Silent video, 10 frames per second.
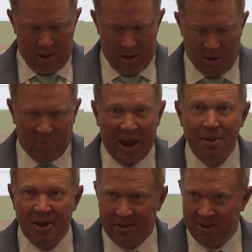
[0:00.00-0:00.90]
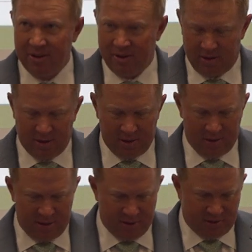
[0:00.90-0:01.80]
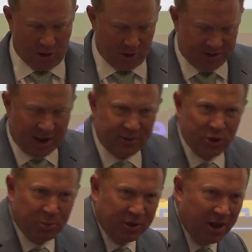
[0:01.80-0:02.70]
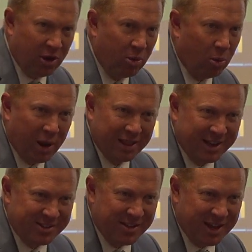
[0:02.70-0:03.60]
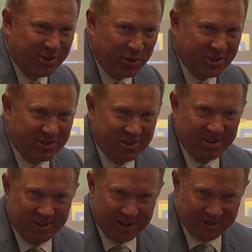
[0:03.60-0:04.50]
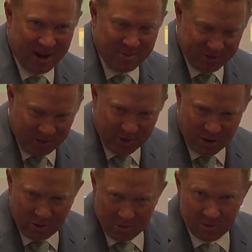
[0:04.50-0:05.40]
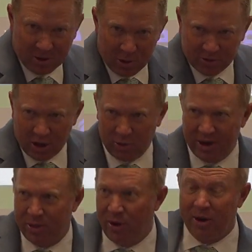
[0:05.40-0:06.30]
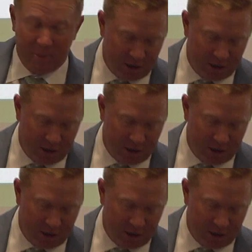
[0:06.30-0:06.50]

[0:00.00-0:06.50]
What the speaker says: The payment starts out super low, way less than the interest. And time 0 goes all the way to 30, but